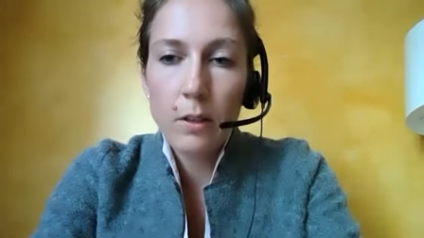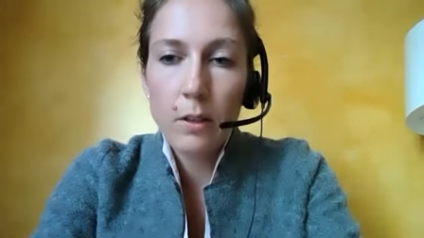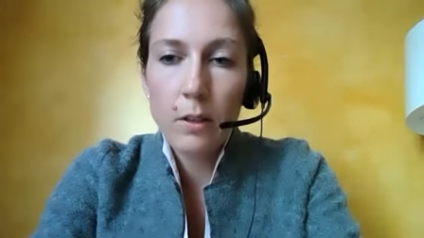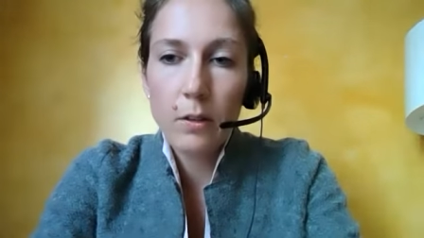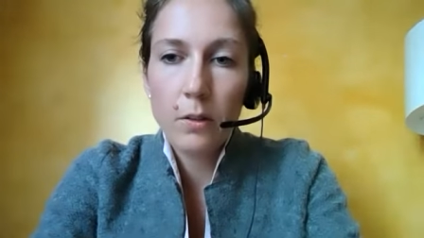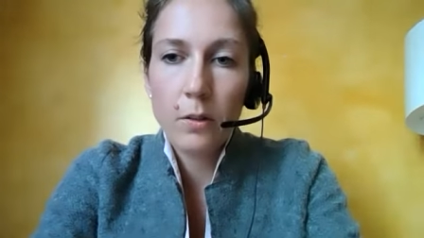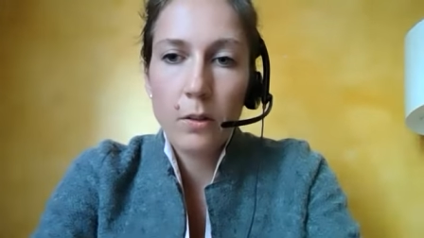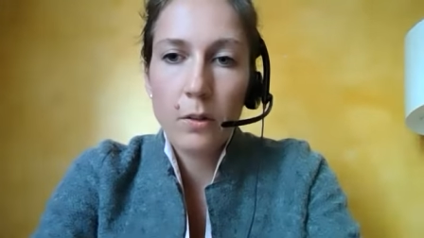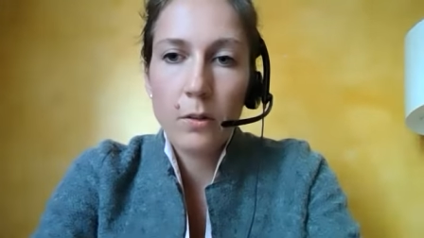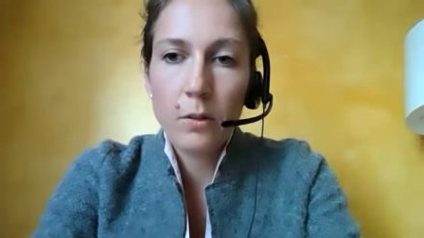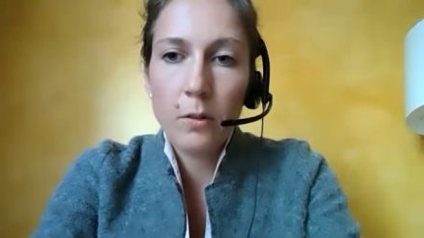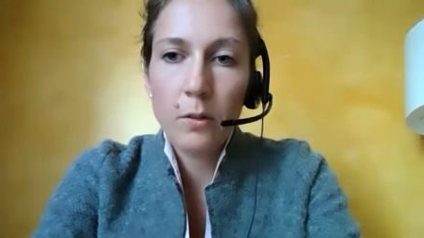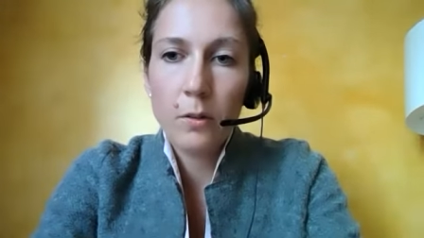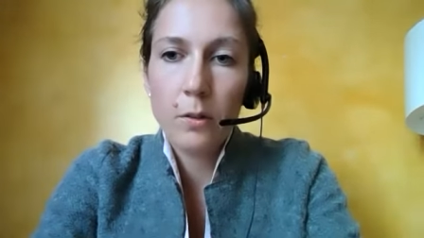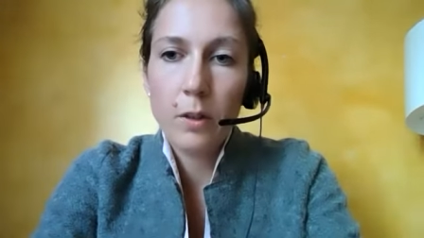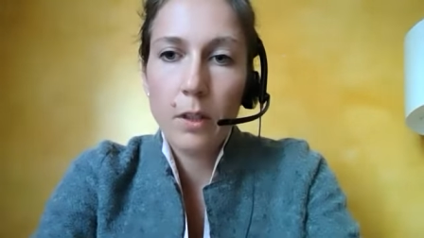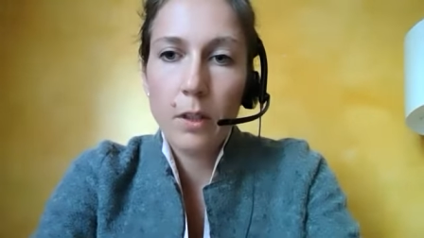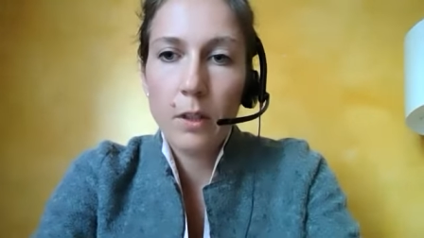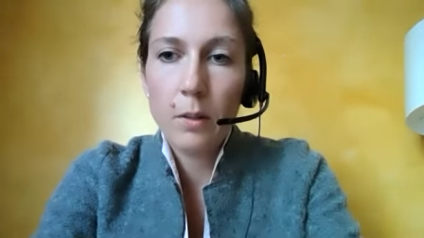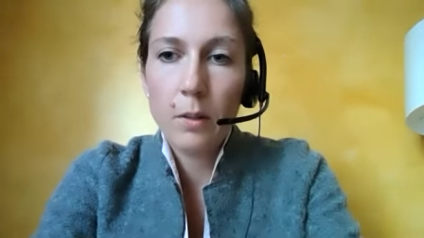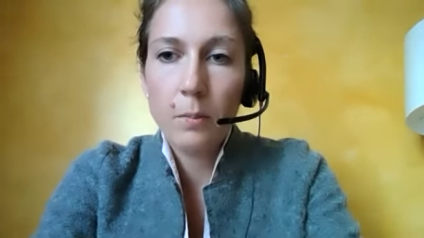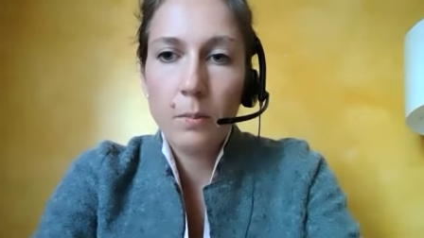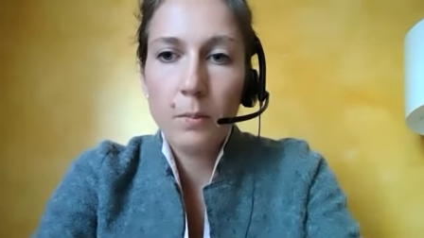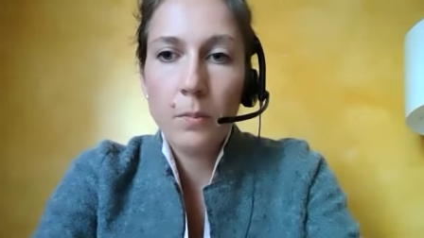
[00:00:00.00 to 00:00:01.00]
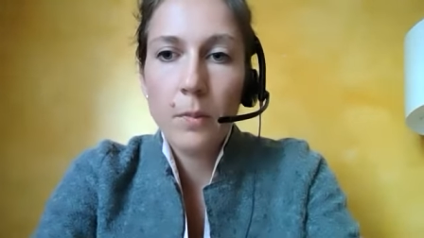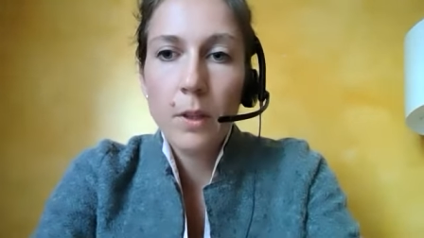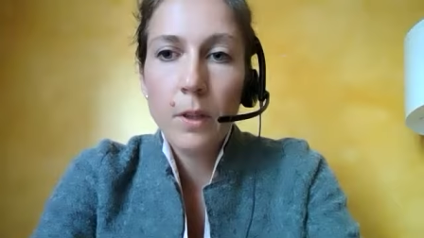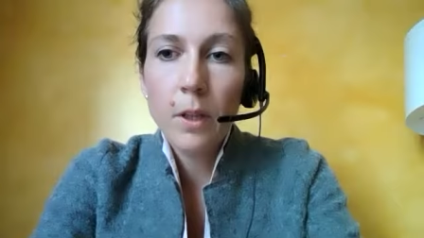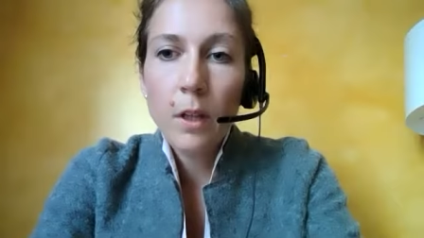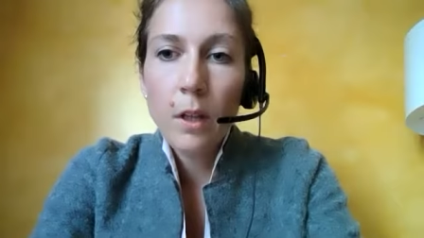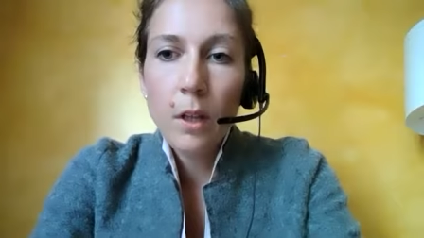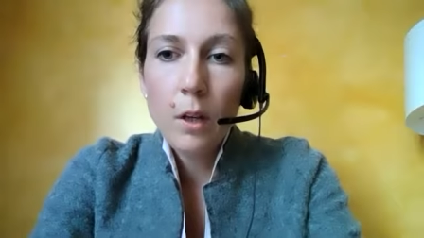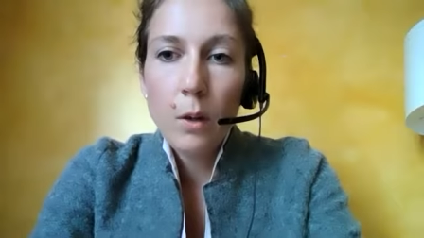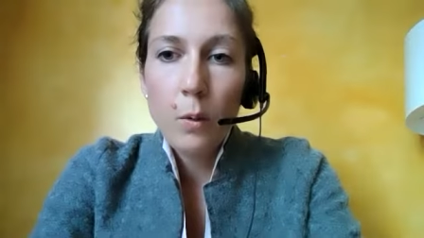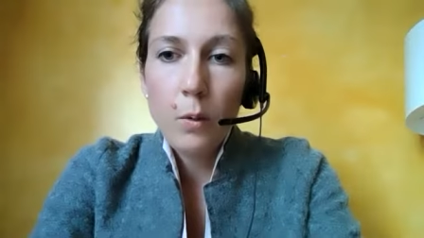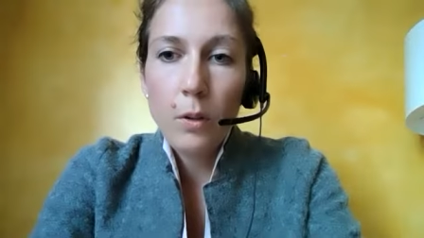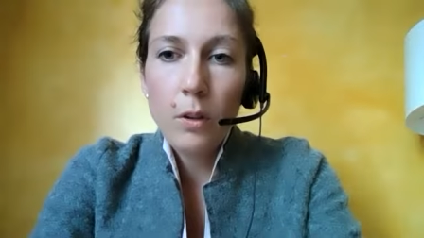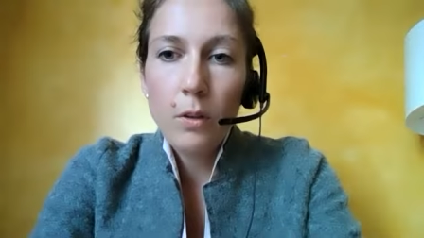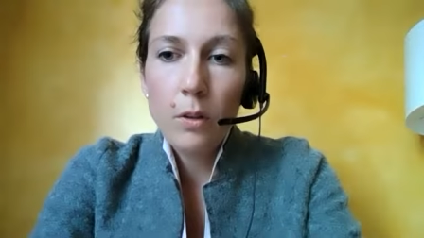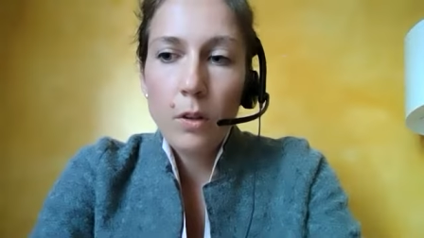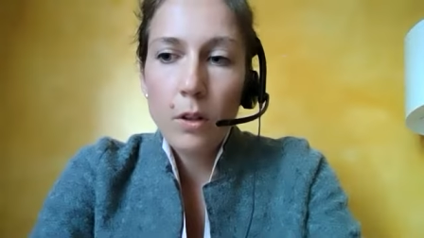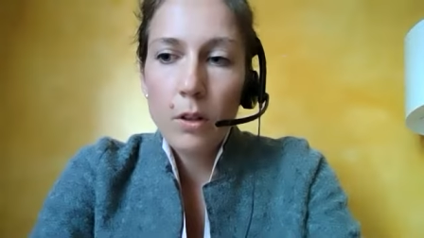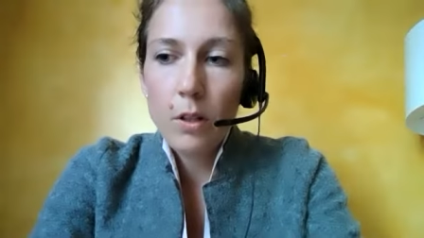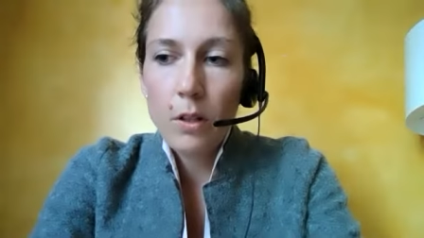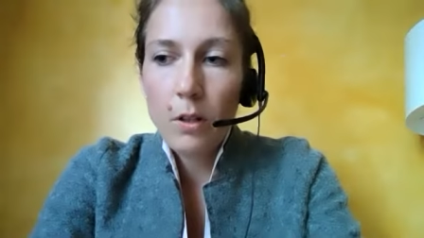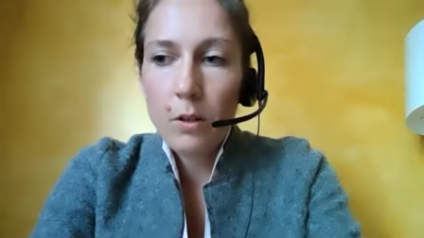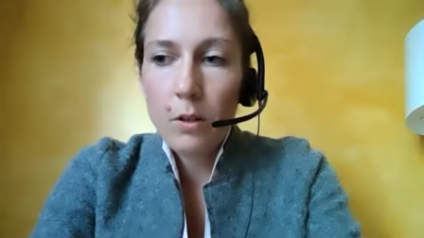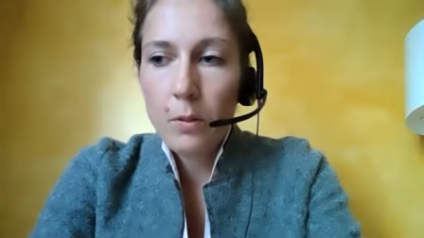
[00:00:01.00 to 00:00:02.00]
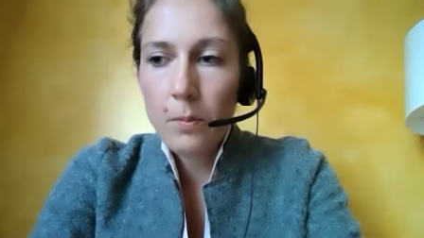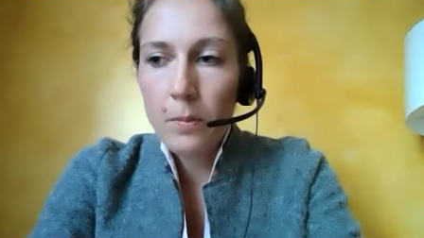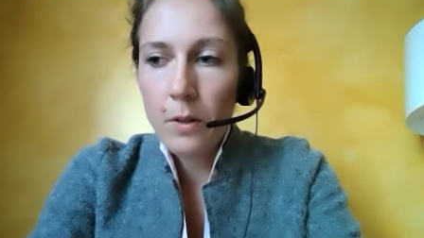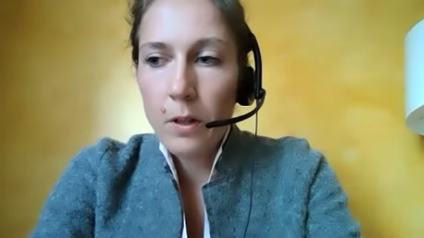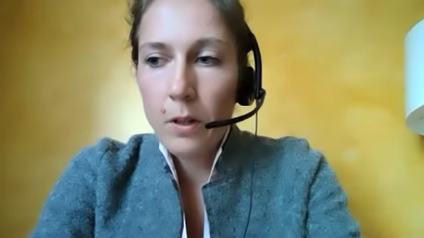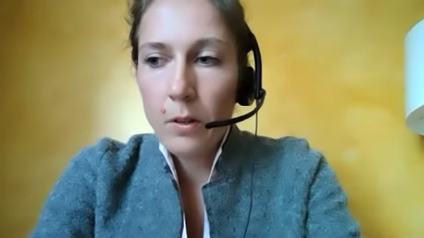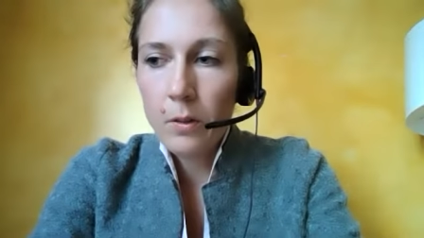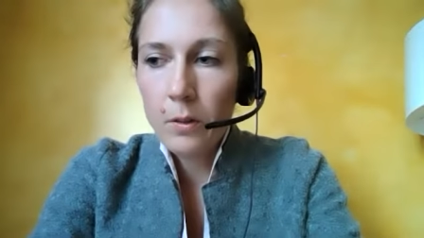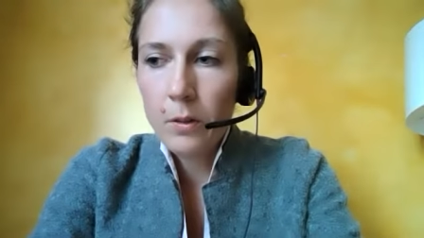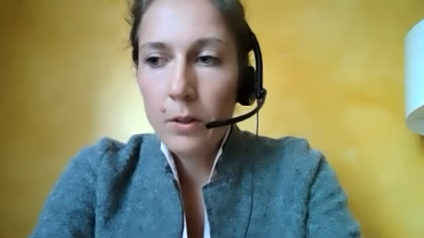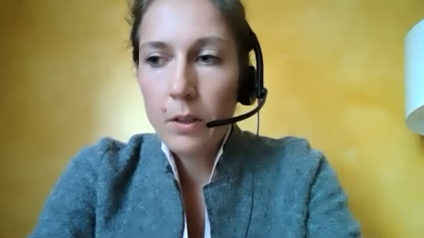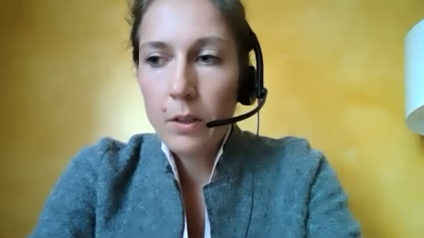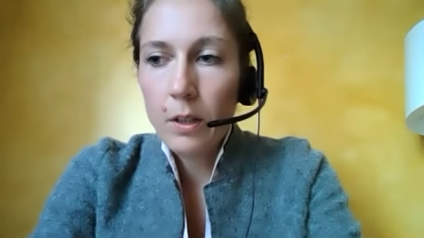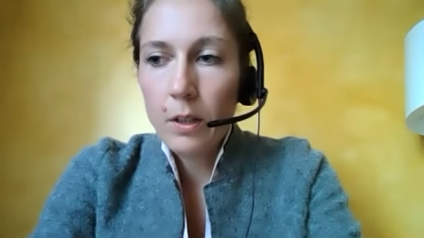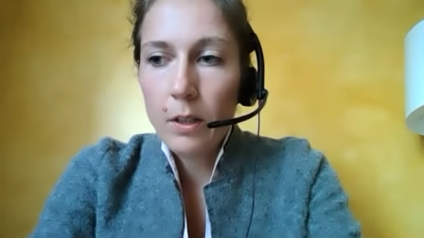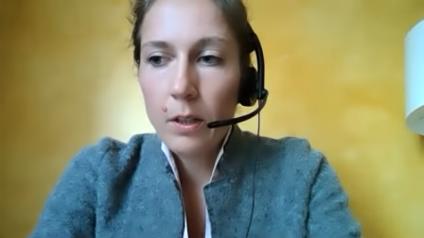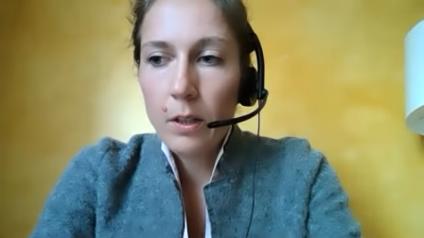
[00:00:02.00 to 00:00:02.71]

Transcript: And so we talked a lot about